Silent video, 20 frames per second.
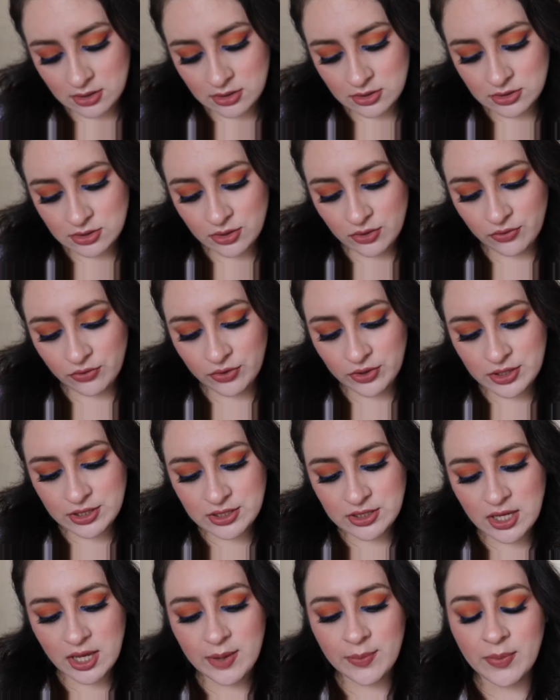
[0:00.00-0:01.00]
So
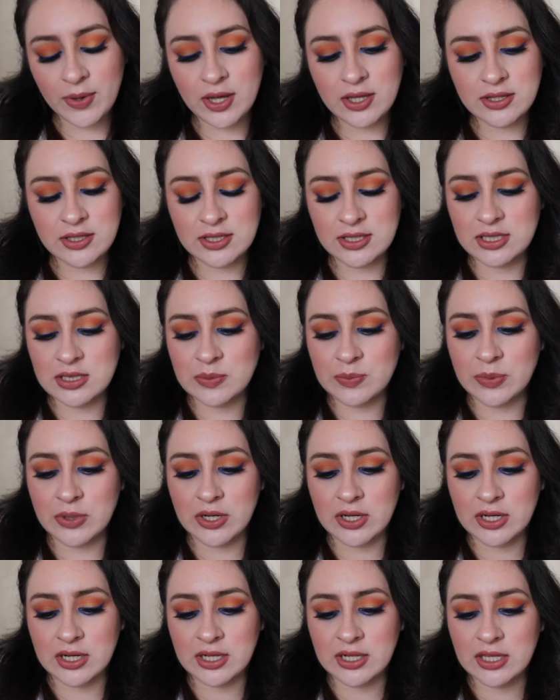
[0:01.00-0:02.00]
first I bought this
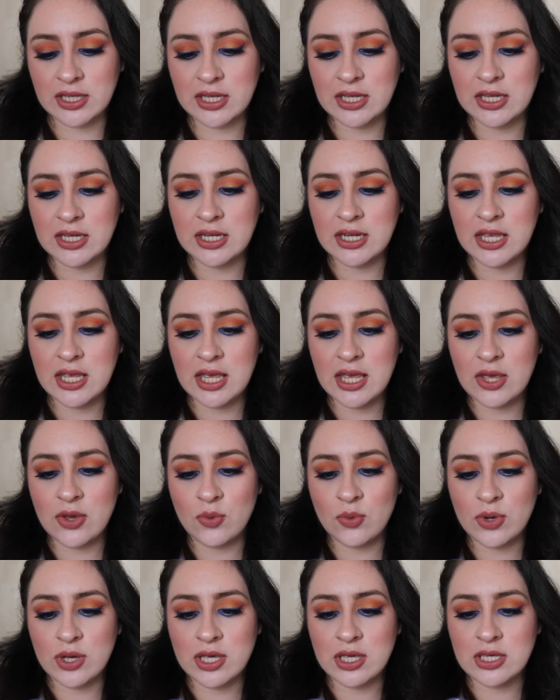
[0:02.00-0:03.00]
sparkling. It
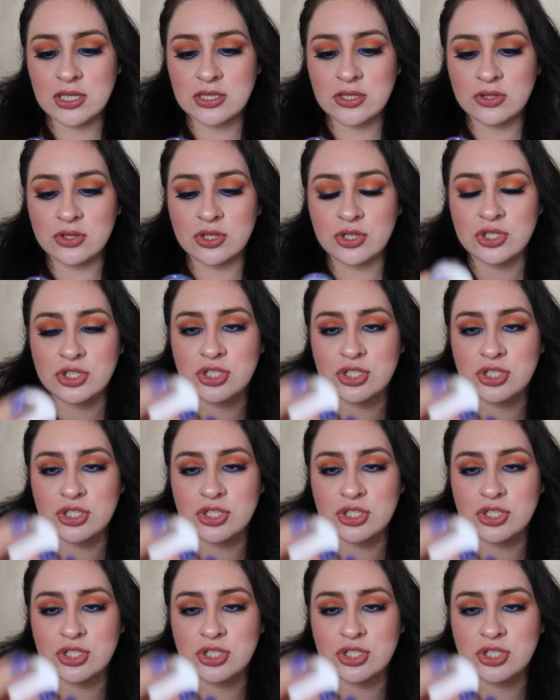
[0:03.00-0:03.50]
was in the